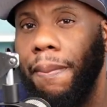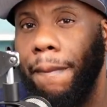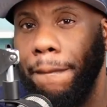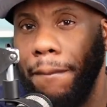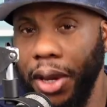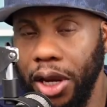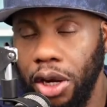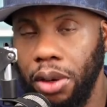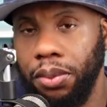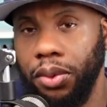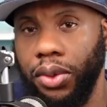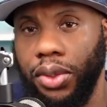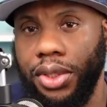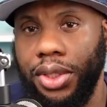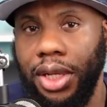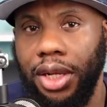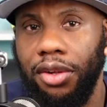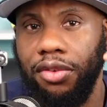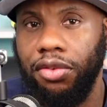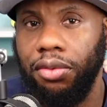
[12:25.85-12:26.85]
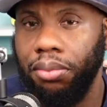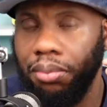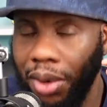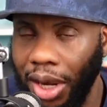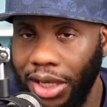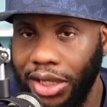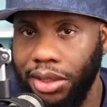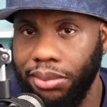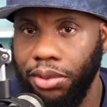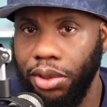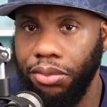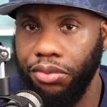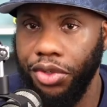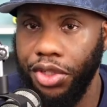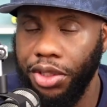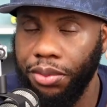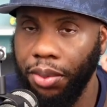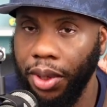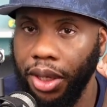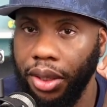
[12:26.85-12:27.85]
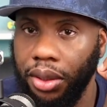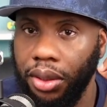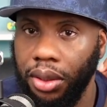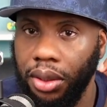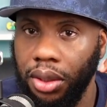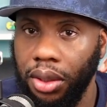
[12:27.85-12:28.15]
big up on yourself, maximum respect.